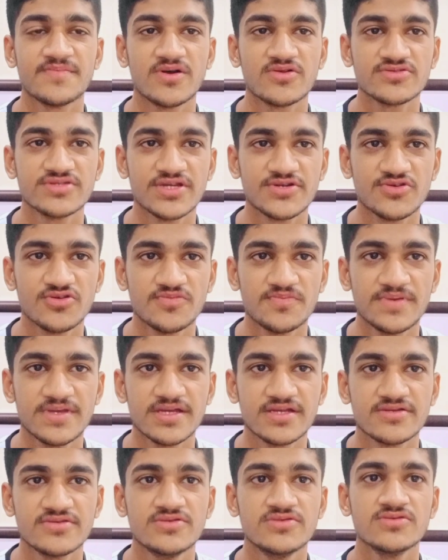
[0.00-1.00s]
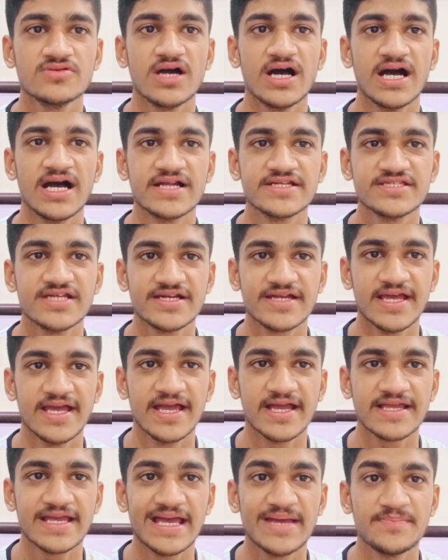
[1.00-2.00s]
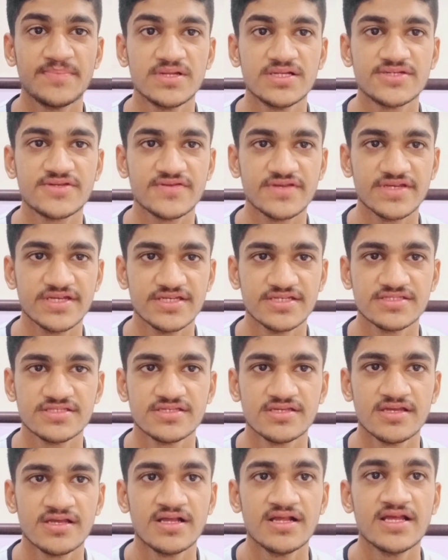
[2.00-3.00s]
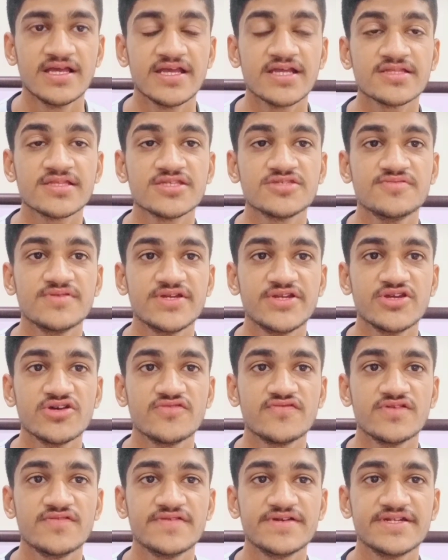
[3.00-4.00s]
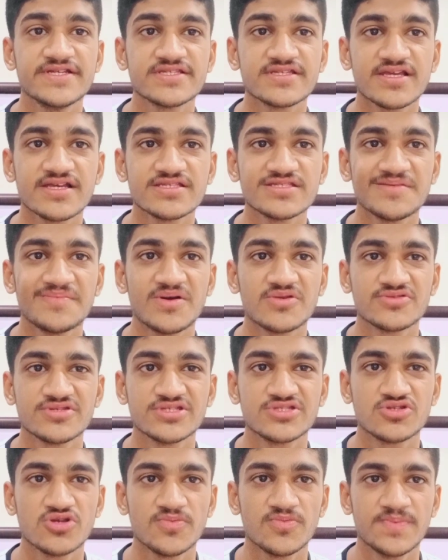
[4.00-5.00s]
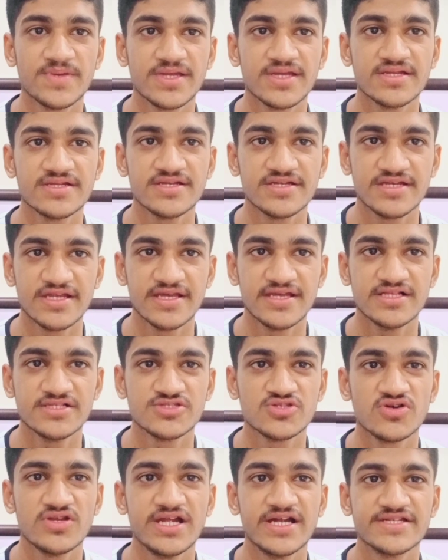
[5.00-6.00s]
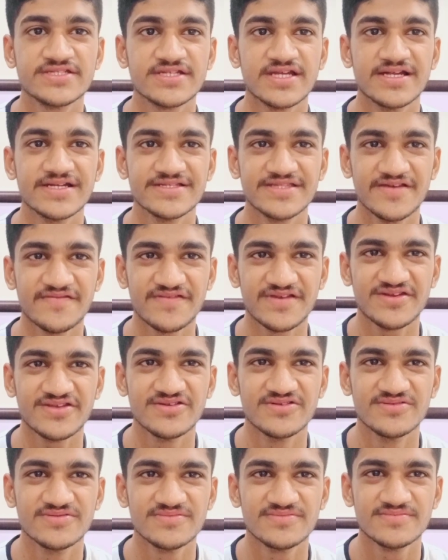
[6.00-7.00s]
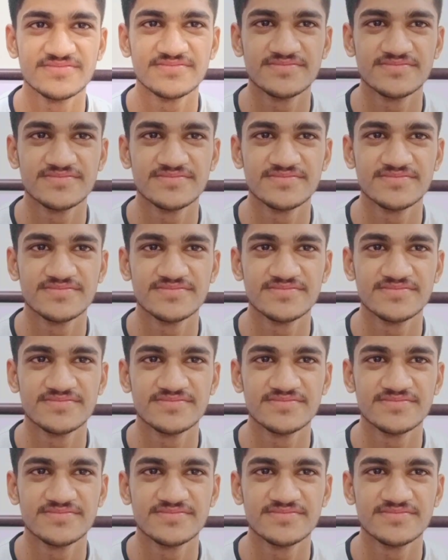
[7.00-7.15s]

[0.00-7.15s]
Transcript: about the topic, do ants attack apple trees? In this video we will discuss about this topic in detail, so let's start the video.